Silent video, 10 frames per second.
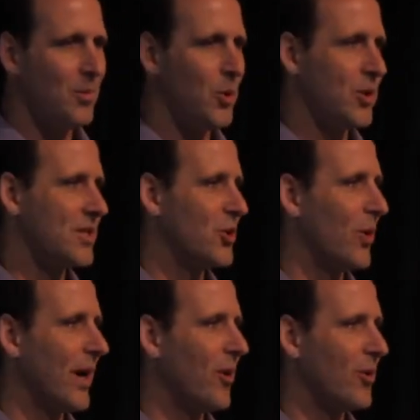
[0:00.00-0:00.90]
Buddha's
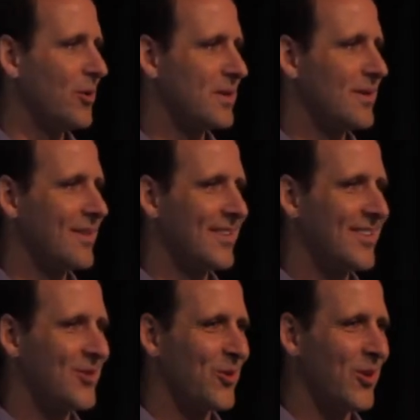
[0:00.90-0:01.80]
two arrows.
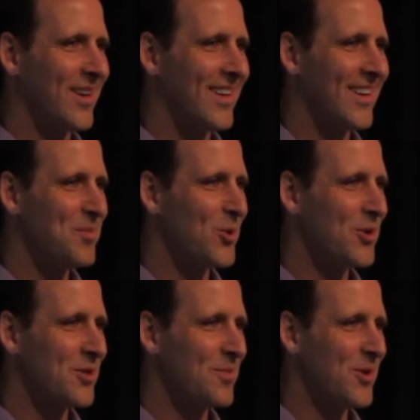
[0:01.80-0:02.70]
So in
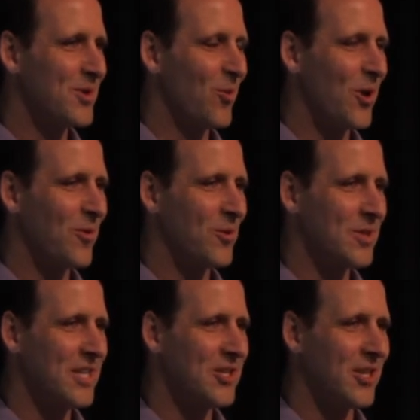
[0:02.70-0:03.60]
Buddhism, there's a wonderful
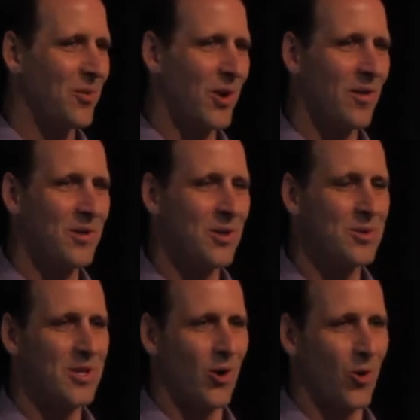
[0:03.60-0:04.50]
teaching that we often
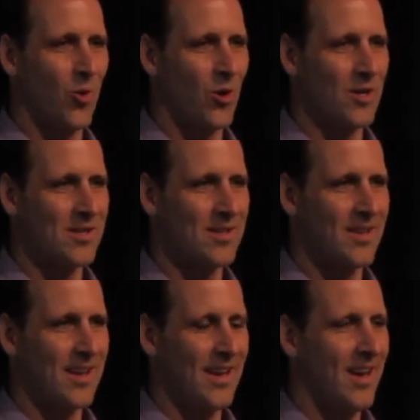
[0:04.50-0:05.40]
use in our
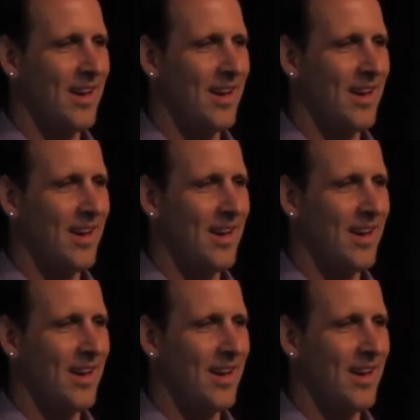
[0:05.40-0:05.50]
course